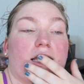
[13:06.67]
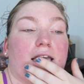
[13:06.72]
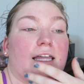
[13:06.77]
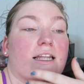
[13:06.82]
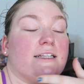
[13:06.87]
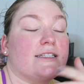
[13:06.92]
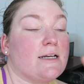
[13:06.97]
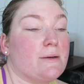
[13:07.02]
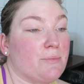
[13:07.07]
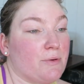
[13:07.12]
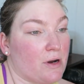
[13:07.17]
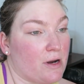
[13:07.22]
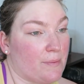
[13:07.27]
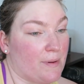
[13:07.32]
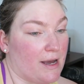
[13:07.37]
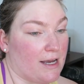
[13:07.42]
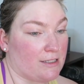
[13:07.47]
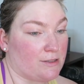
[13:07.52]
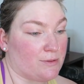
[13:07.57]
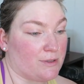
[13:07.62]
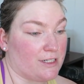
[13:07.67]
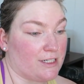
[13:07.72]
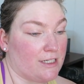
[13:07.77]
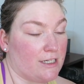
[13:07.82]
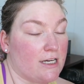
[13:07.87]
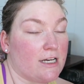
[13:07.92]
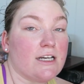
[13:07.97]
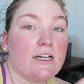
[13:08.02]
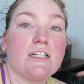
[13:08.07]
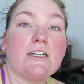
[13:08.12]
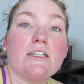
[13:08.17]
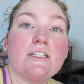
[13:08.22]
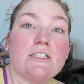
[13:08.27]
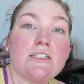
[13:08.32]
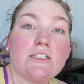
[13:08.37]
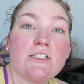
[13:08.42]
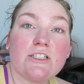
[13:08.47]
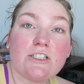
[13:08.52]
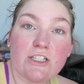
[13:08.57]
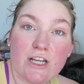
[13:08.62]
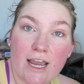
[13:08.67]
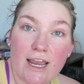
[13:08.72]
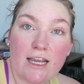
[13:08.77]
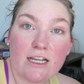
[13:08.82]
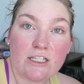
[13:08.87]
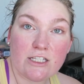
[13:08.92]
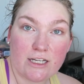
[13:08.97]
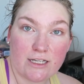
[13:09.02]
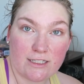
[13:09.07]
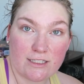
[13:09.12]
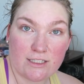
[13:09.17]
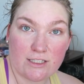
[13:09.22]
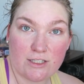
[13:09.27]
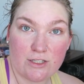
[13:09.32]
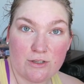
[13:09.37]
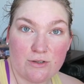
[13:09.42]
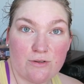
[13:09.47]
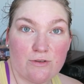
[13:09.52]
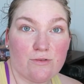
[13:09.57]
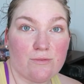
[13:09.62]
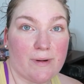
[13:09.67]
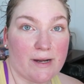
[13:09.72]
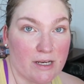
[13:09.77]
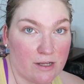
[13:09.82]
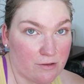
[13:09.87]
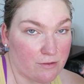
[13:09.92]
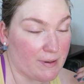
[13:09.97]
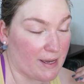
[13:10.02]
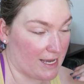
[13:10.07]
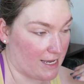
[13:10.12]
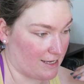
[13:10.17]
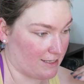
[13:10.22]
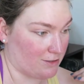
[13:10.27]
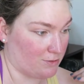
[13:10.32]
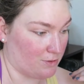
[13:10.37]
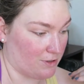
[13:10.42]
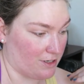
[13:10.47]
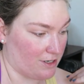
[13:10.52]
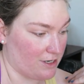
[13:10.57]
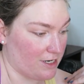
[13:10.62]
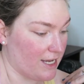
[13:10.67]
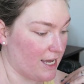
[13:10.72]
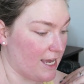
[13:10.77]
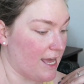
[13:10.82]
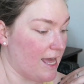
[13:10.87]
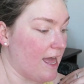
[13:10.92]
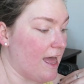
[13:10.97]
get a temporary password, change it to my new password,